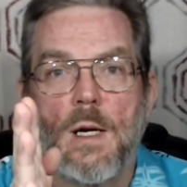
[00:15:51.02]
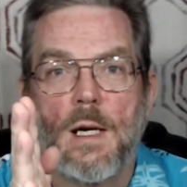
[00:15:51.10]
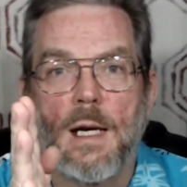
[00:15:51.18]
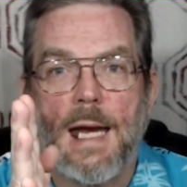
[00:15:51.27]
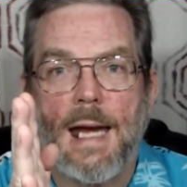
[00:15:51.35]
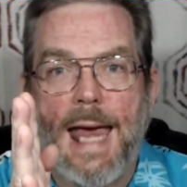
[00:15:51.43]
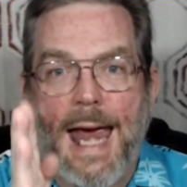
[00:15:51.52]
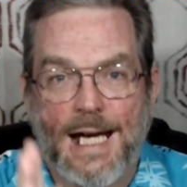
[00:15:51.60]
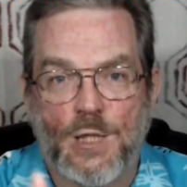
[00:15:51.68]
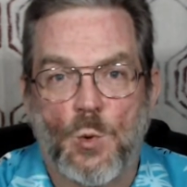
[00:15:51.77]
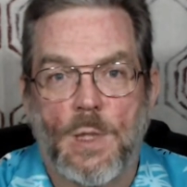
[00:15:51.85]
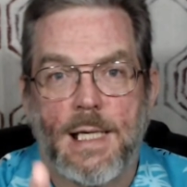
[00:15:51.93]

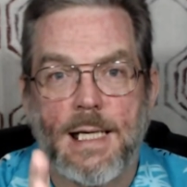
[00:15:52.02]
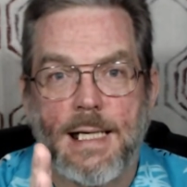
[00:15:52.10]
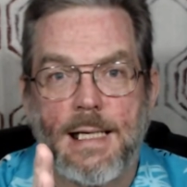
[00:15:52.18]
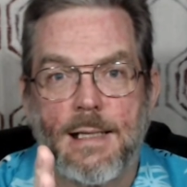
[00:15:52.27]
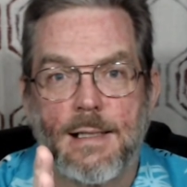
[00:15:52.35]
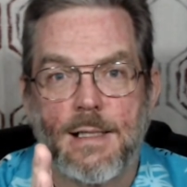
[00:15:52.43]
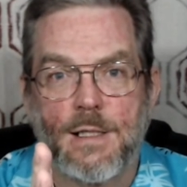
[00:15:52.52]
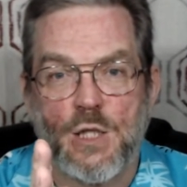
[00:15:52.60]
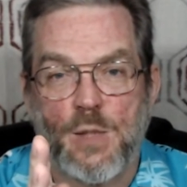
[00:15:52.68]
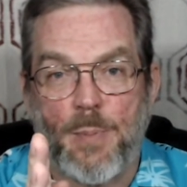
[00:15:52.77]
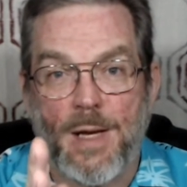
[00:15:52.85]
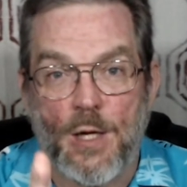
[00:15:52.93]
actually
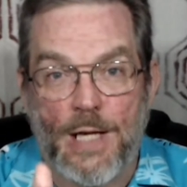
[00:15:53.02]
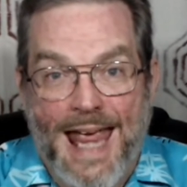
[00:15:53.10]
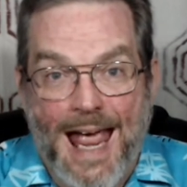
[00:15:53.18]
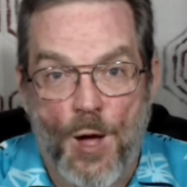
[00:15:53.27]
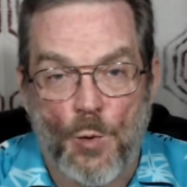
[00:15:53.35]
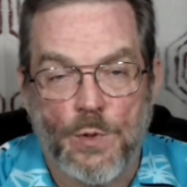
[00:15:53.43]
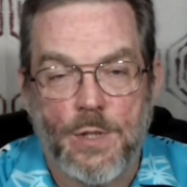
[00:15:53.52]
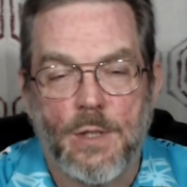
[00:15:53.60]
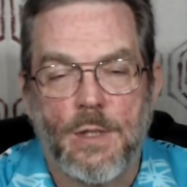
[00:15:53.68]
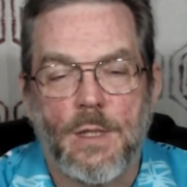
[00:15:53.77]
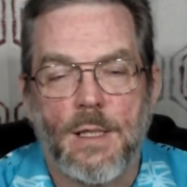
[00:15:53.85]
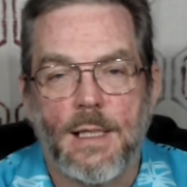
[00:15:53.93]
spelled out
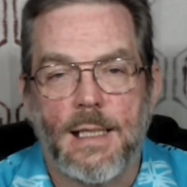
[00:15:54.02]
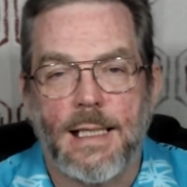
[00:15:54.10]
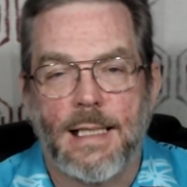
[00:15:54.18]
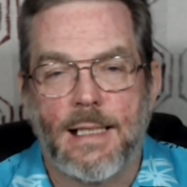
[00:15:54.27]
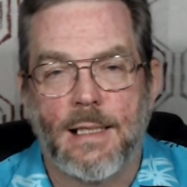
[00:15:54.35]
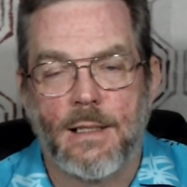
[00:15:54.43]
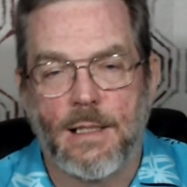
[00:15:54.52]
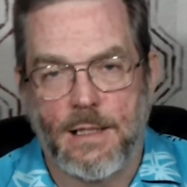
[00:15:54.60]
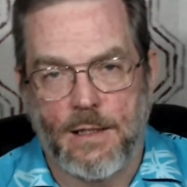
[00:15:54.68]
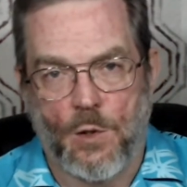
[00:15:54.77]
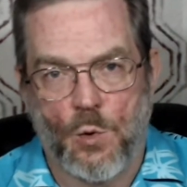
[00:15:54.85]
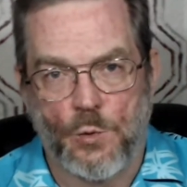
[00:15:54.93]
in the
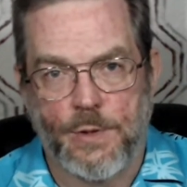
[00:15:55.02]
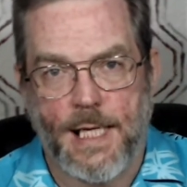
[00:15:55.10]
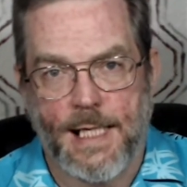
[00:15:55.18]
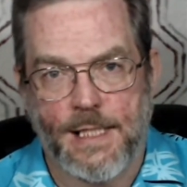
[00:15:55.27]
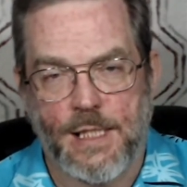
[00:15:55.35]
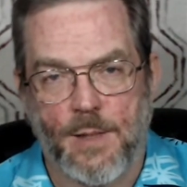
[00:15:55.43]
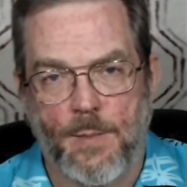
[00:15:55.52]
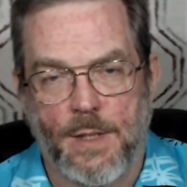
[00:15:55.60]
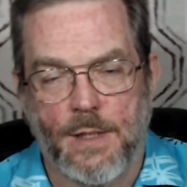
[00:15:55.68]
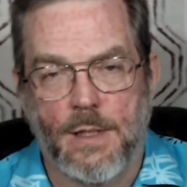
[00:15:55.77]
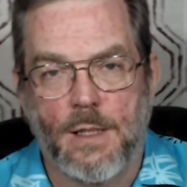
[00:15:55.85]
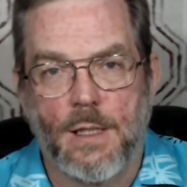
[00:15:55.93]
Old Testament,
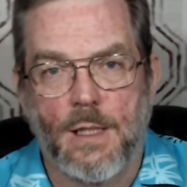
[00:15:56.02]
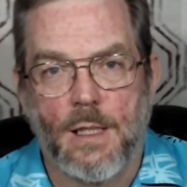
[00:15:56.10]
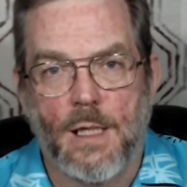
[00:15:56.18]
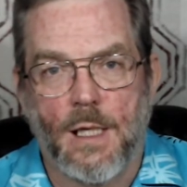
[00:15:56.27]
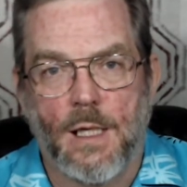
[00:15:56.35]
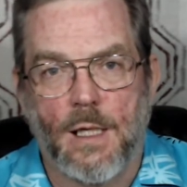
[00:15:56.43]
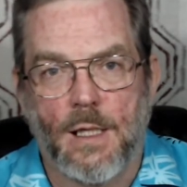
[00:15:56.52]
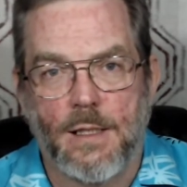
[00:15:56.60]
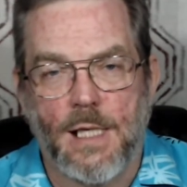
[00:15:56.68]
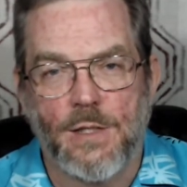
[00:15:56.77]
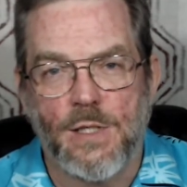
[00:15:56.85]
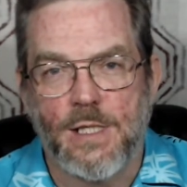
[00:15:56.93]

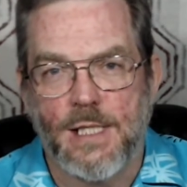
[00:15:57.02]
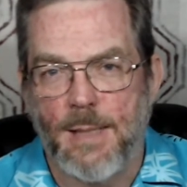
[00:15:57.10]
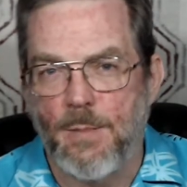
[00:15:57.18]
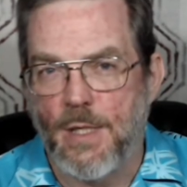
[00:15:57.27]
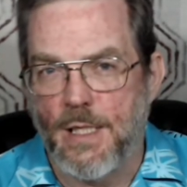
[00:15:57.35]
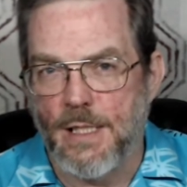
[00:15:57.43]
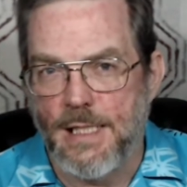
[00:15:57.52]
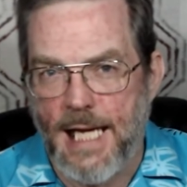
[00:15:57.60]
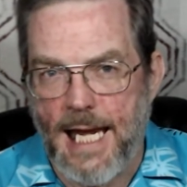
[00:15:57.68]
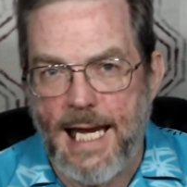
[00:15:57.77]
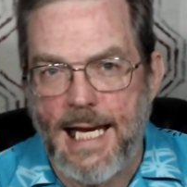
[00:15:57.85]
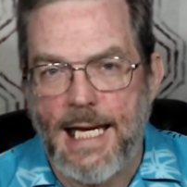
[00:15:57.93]
doesn't seem to
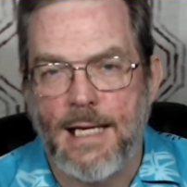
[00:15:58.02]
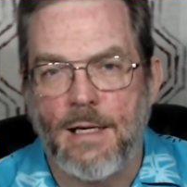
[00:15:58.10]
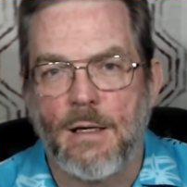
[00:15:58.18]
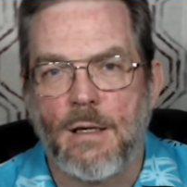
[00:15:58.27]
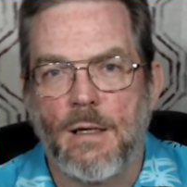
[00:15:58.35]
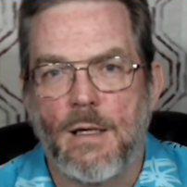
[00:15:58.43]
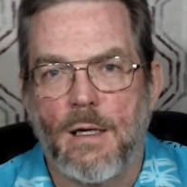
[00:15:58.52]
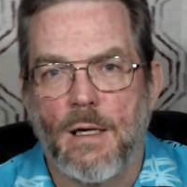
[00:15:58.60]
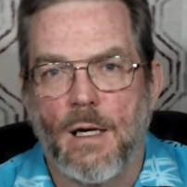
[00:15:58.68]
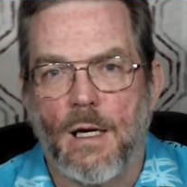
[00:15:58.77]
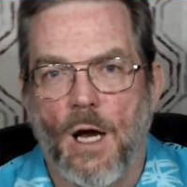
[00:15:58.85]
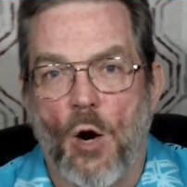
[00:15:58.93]
contain
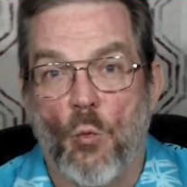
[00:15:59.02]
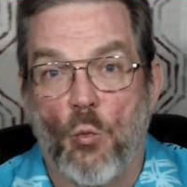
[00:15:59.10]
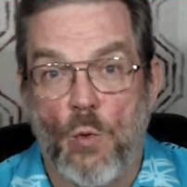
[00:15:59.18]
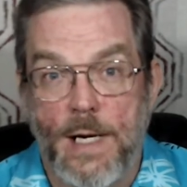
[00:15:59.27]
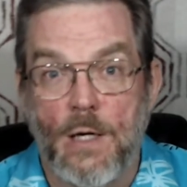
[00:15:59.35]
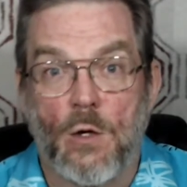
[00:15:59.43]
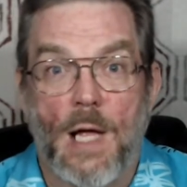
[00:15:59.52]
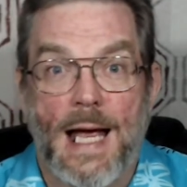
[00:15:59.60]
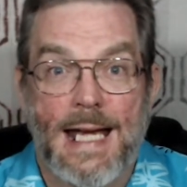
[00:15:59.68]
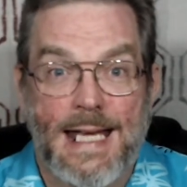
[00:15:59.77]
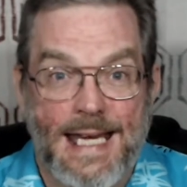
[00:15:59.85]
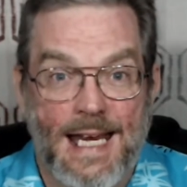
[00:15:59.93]
a real
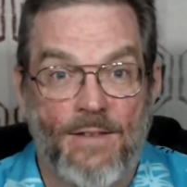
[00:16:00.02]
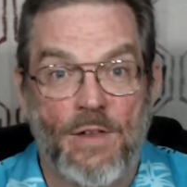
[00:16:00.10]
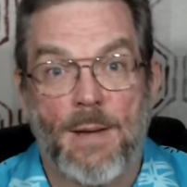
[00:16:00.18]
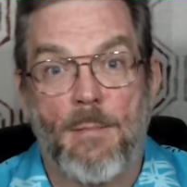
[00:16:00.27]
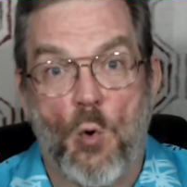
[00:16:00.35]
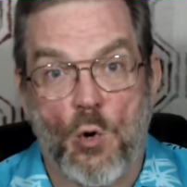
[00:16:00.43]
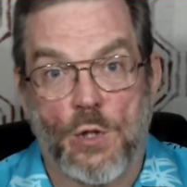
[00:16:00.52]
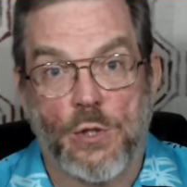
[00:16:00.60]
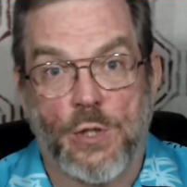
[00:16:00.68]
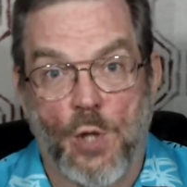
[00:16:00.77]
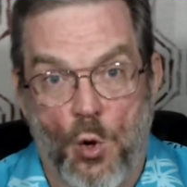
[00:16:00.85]
idea of an immortal soul.